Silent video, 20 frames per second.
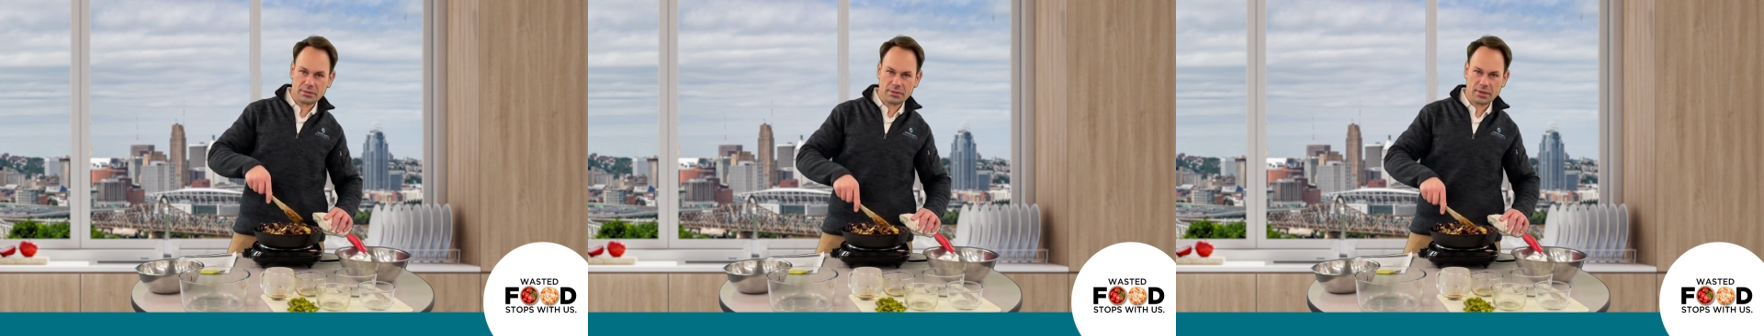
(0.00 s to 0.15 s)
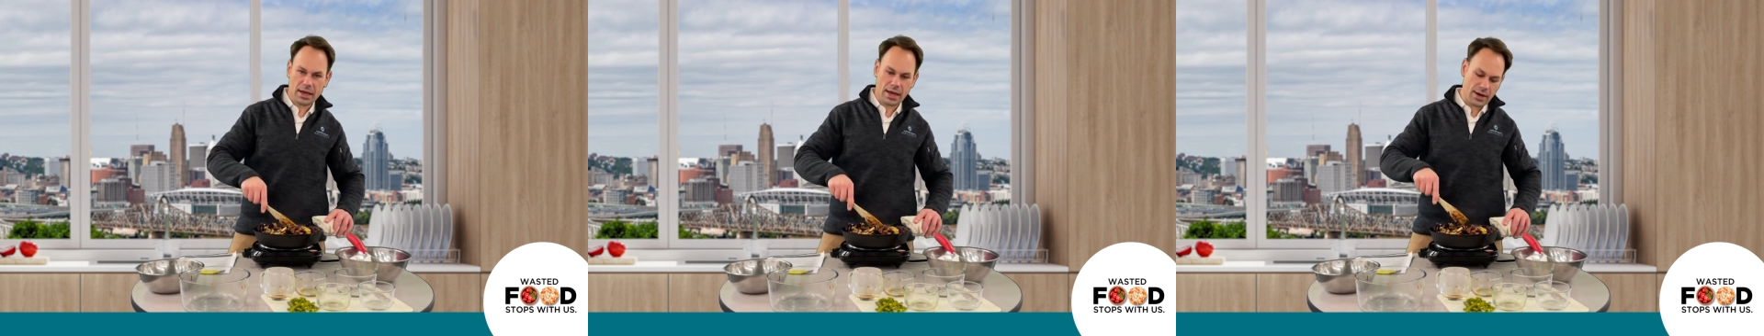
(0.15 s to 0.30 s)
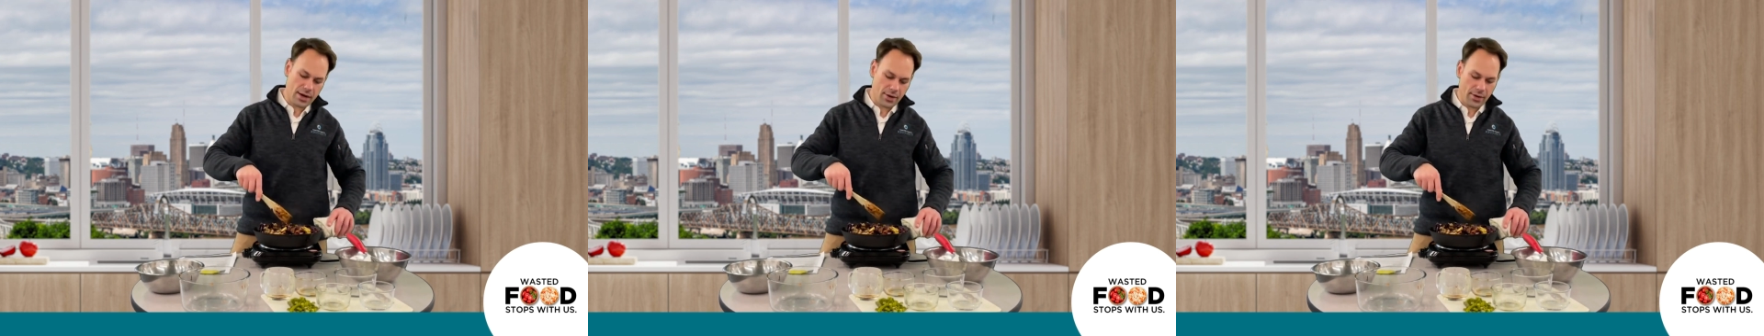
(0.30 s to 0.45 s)

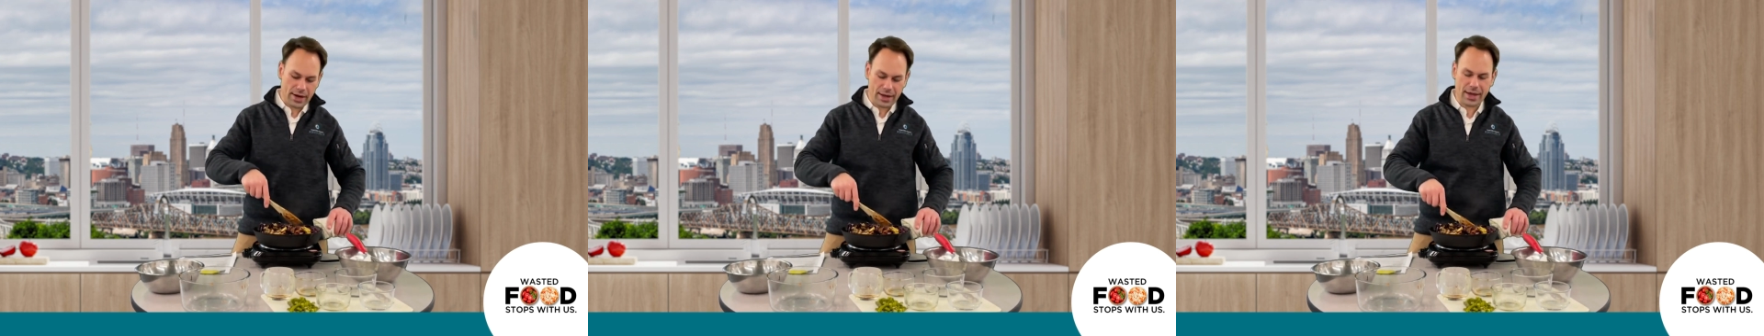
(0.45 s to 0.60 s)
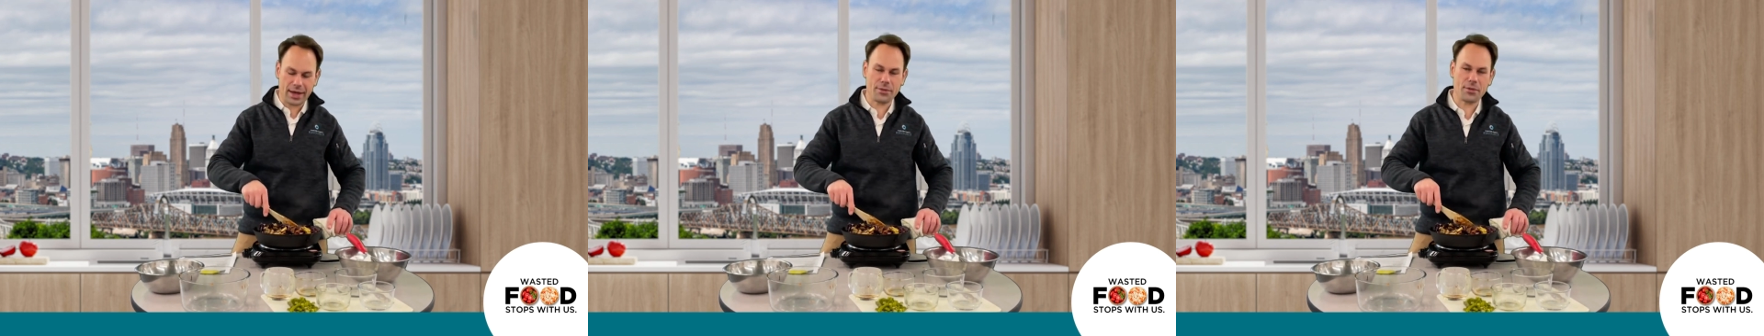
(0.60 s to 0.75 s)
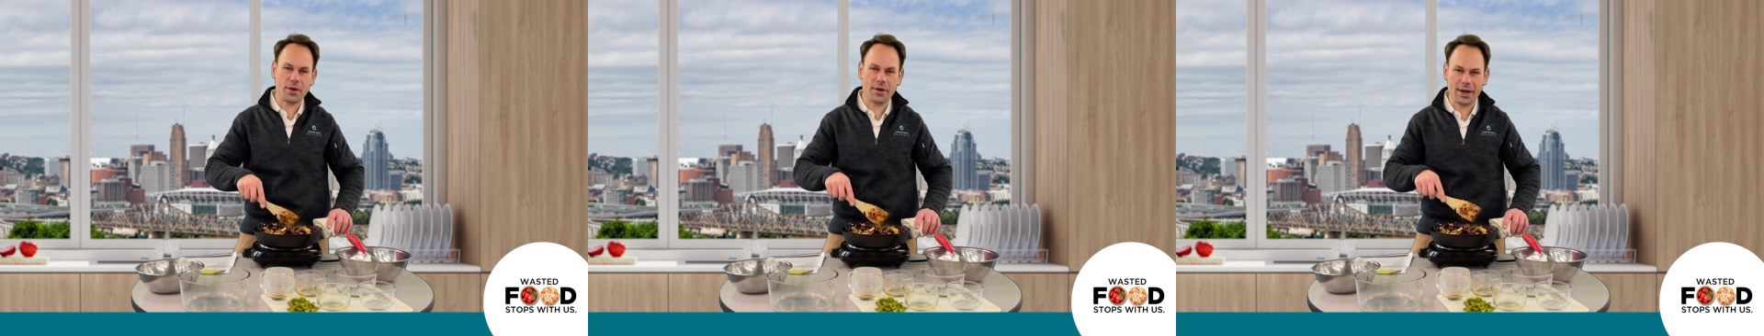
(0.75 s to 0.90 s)
I don't know, I
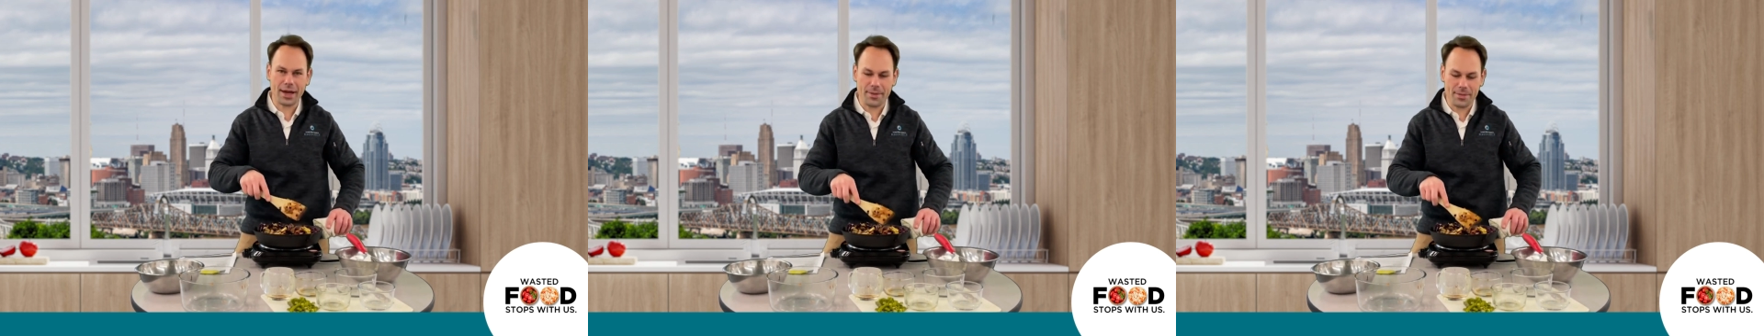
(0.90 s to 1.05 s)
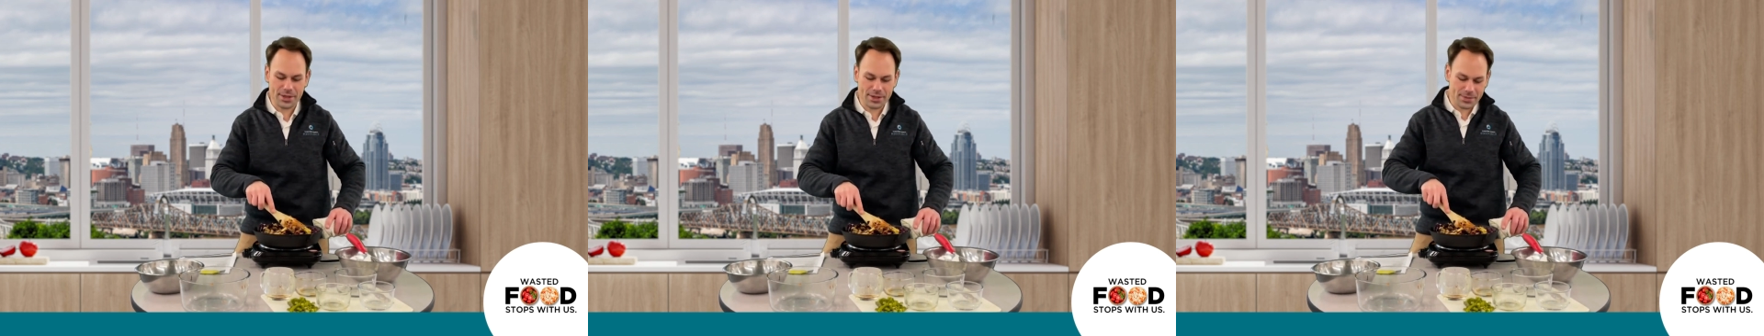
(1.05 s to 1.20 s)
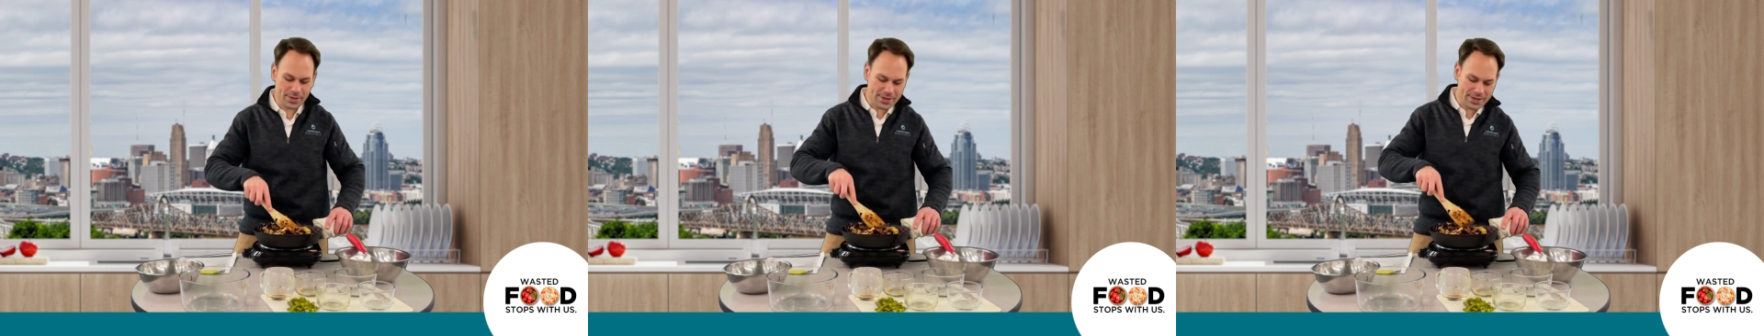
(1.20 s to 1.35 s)
like raw
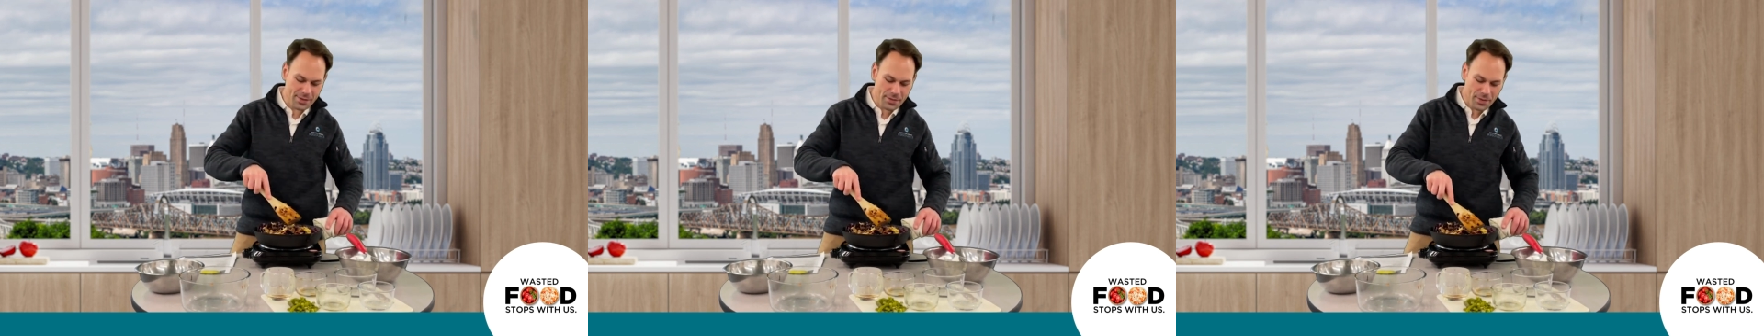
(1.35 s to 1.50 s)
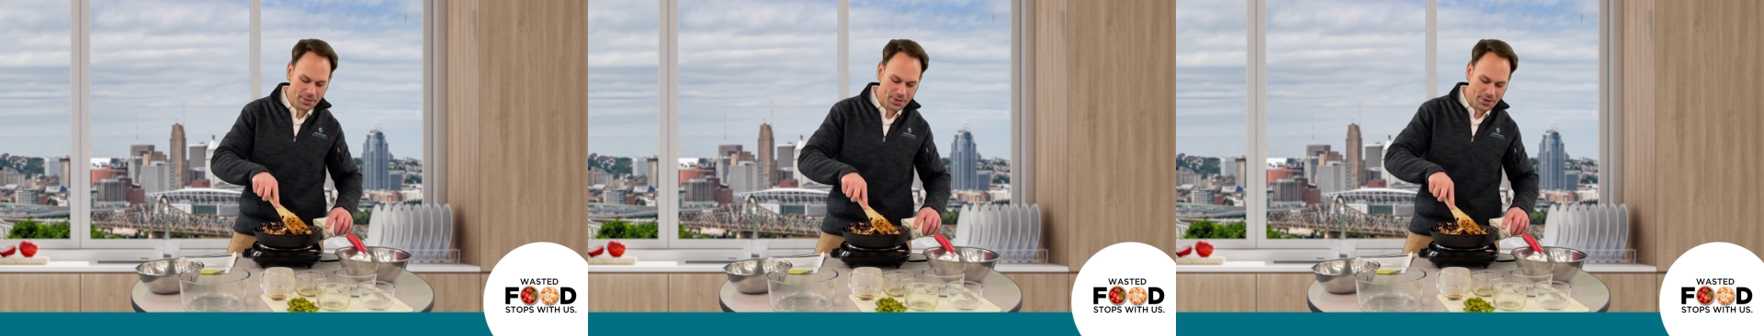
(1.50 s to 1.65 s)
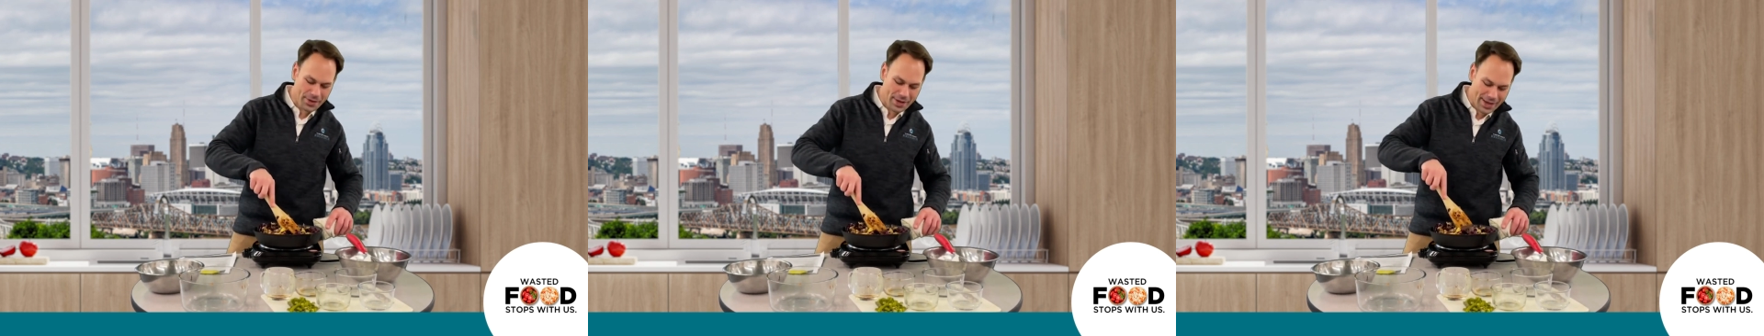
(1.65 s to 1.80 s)
cabbage, but some
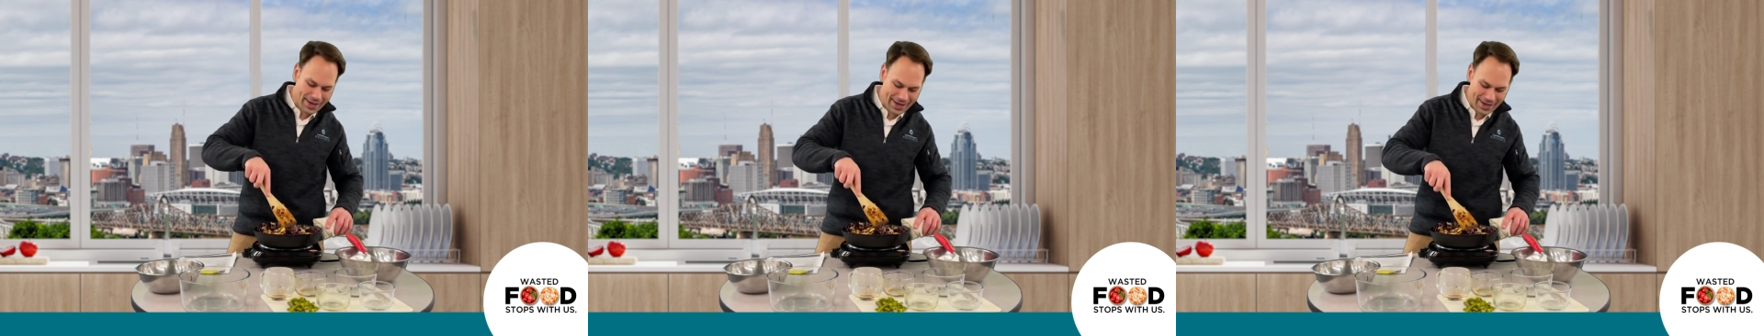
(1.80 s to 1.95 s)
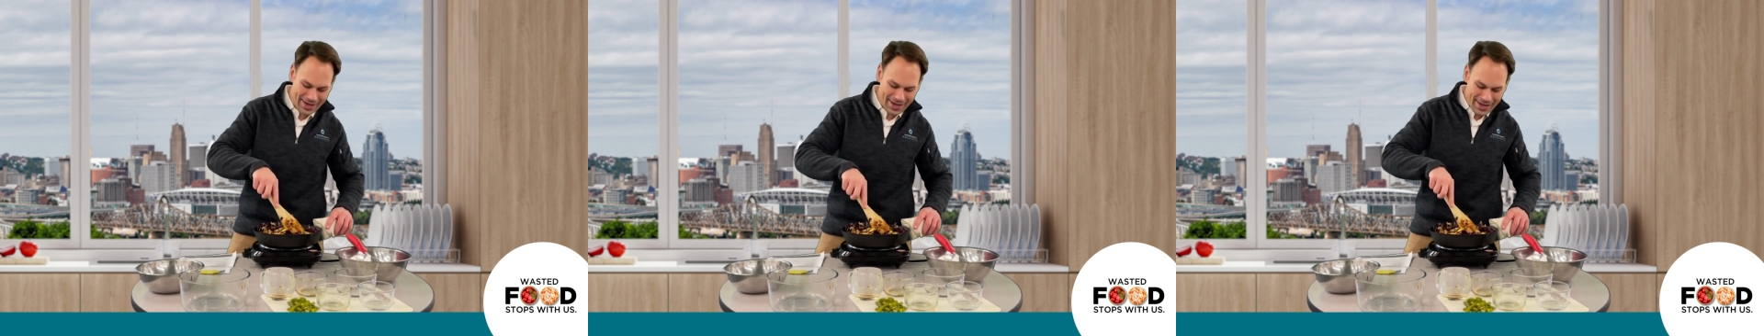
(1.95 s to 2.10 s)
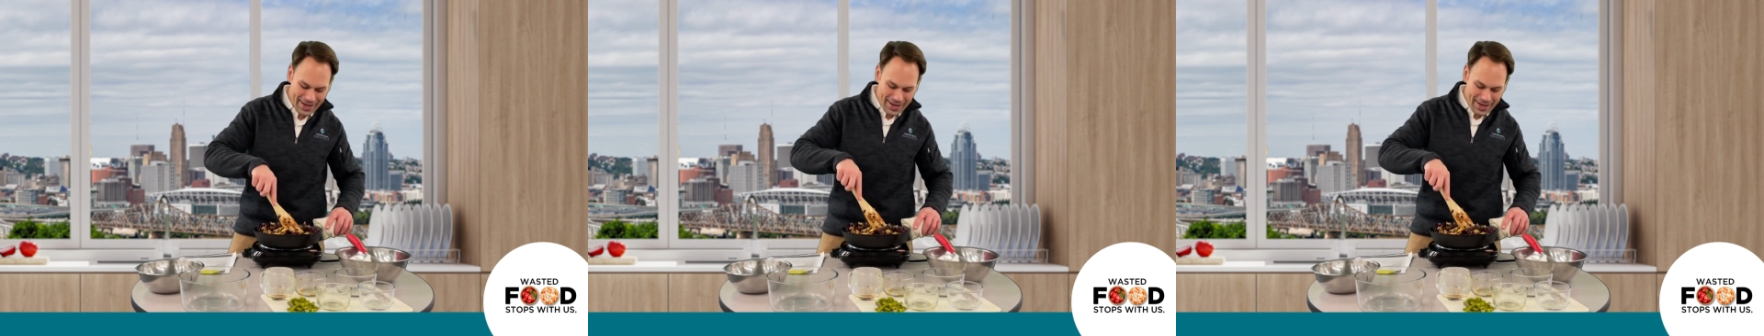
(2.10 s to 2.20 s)
people don't like it.